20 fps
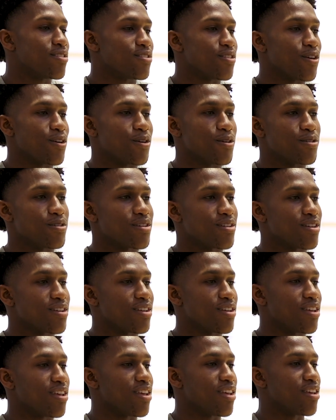So
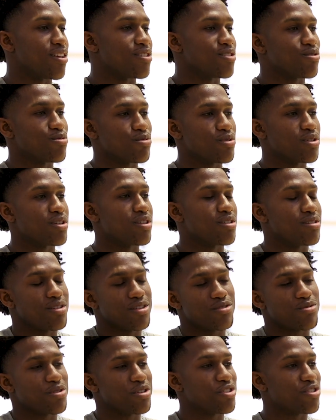it's
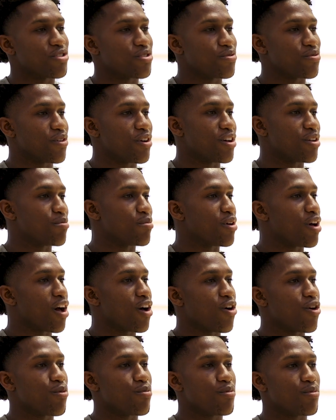really just fun. But I
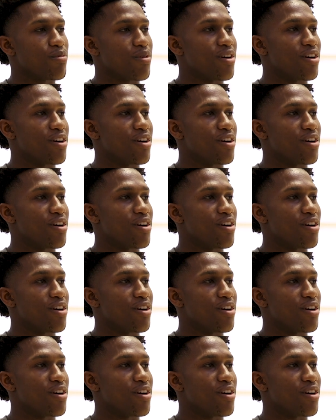hope